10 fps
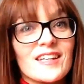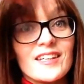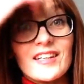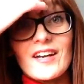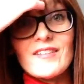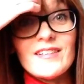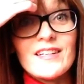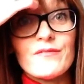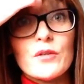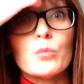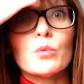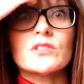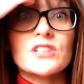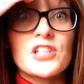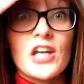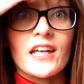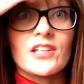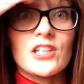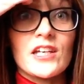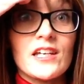You know, if you want to
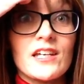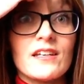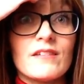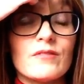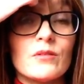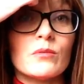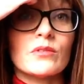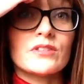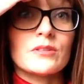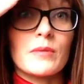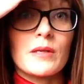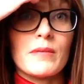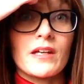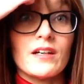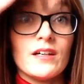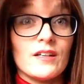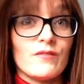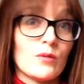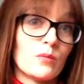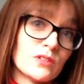change it, if you want to be bigger,
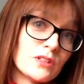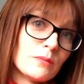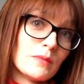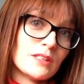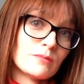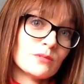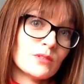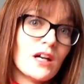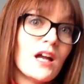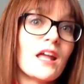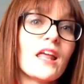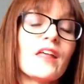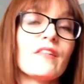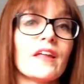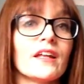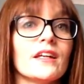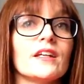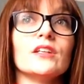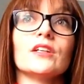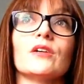if you want to be smaller, then,
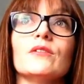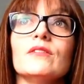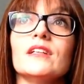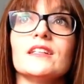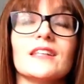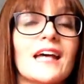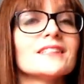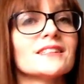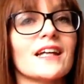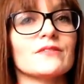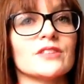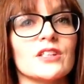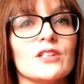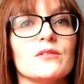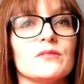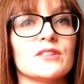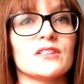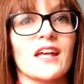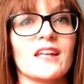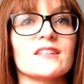you know, that's down to you to
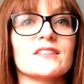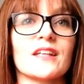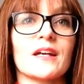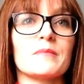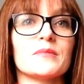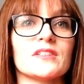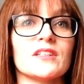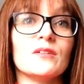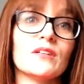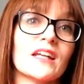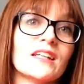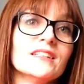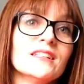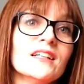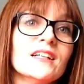take the steps that you need